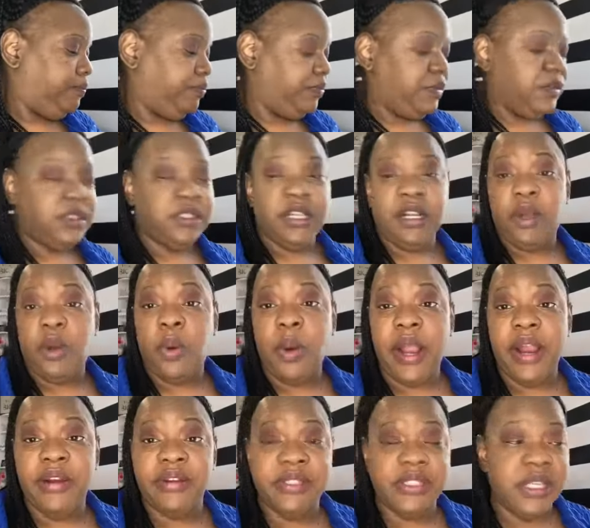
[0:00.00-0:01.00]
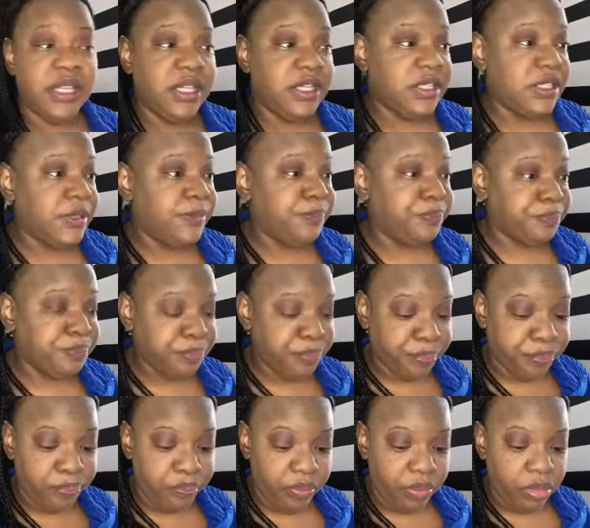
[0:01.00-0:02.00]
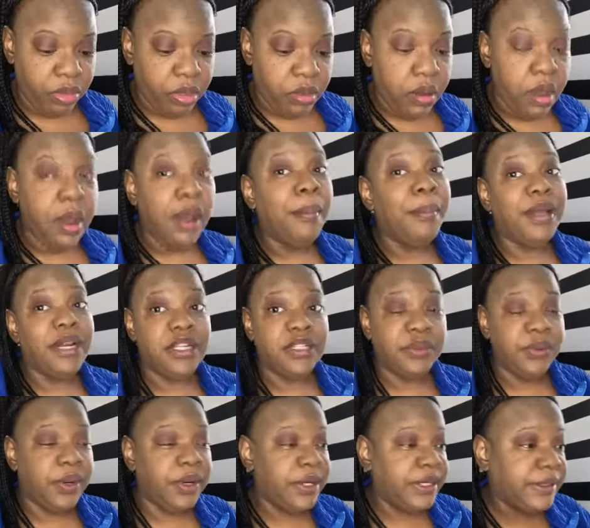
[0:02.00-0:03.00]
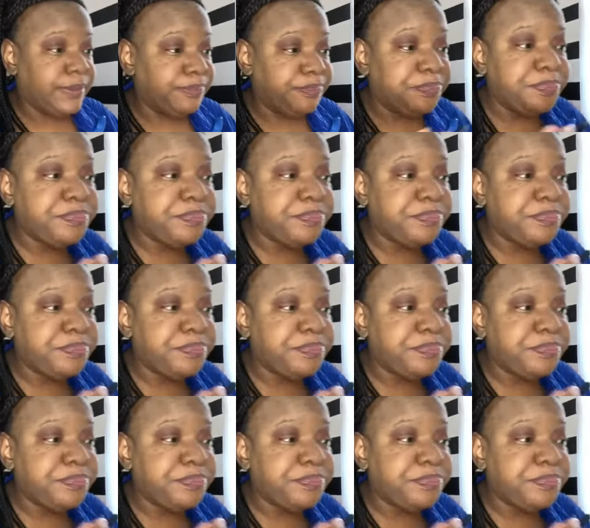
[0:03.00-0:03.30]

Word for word: It's an acquired taste, but it's working.